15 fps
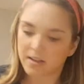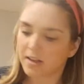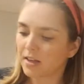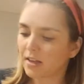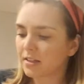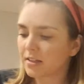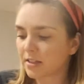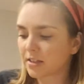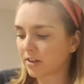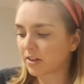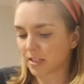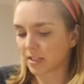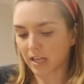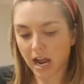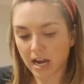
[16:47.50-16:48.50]

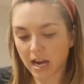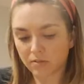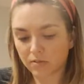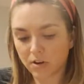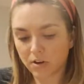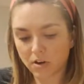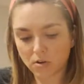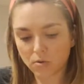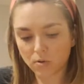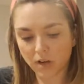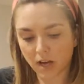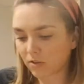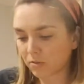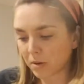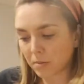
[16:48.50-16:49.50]
seriously, I don't
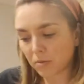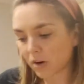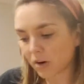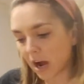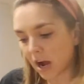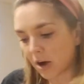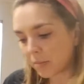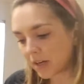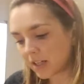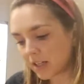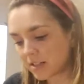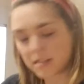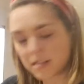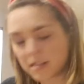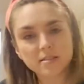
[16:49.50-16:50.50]
remember how many
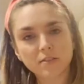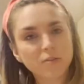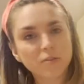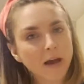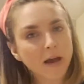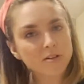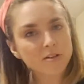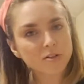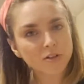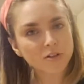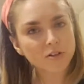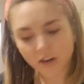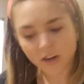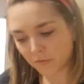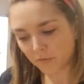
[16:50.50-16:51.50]
seasons of Bachelor there
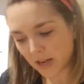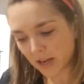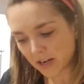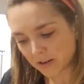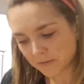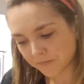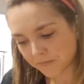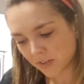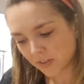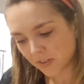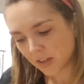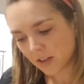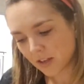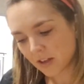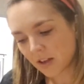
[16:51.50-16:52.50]
have been,
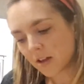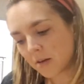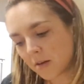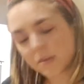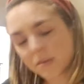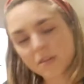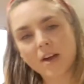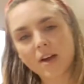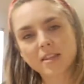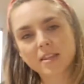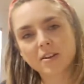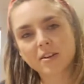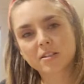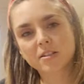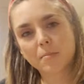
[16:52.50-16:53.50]
but the fact that
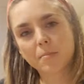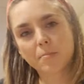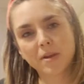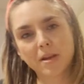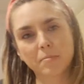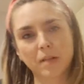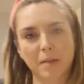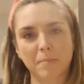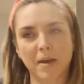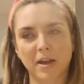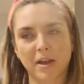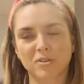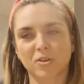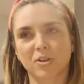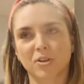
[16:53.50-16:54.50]
there's not been a Black
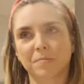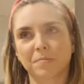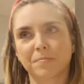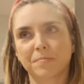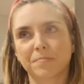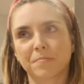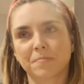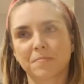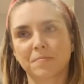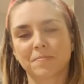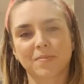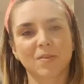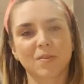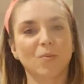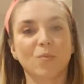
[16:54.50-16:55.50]
Bachelor
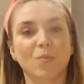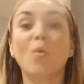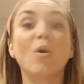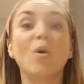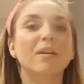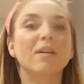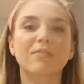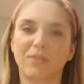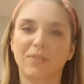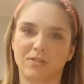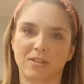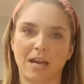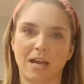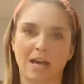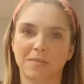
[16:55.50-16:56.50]
one of those
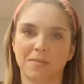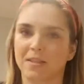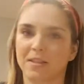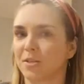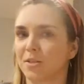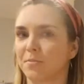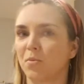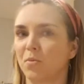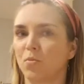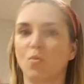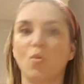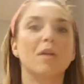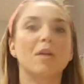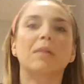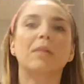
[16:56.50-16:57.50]
times, and there's been
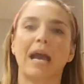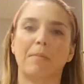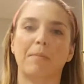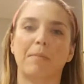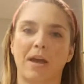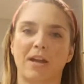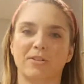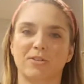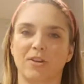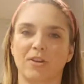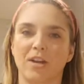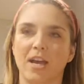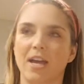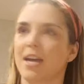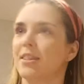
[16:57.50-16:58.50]
one Black Bachelorette,
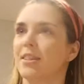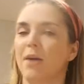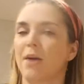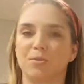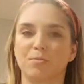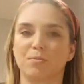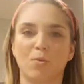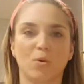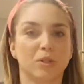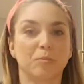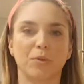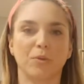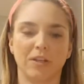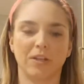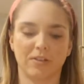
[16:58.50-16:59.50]
and that was
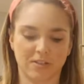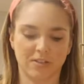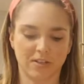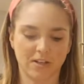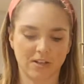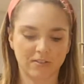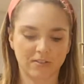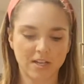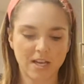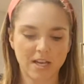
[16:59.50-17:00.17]
multiple years ago,